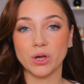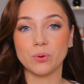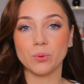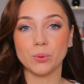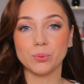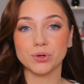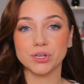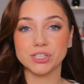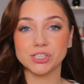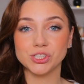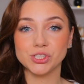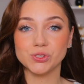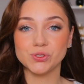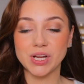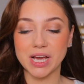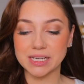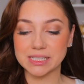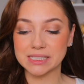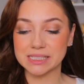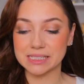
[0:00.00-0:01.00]
what we're going to do
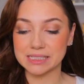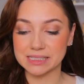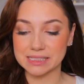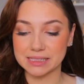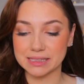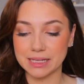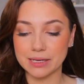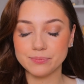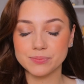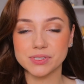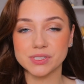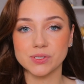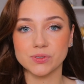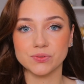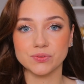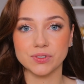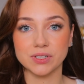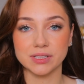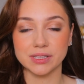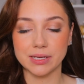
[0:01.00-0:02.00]
next is lips. So
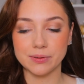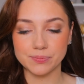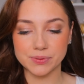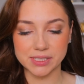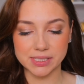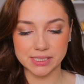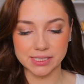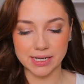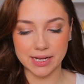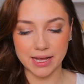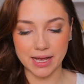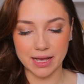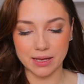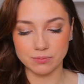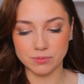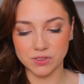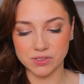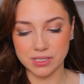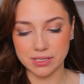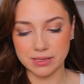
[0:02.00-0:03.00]
for lips today, I'm
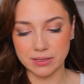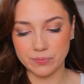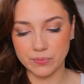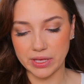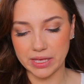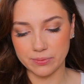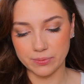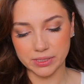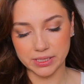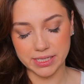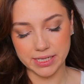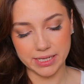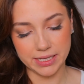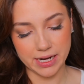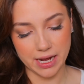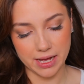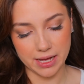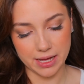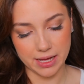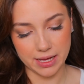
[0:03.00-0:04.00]
using the Maybelline
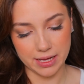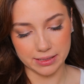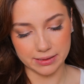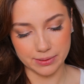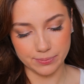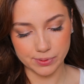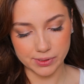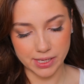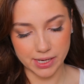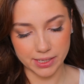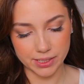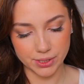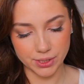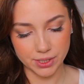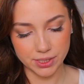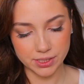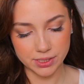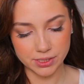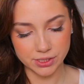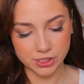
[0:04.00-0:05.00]
lip
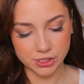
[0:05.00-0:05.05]
liner,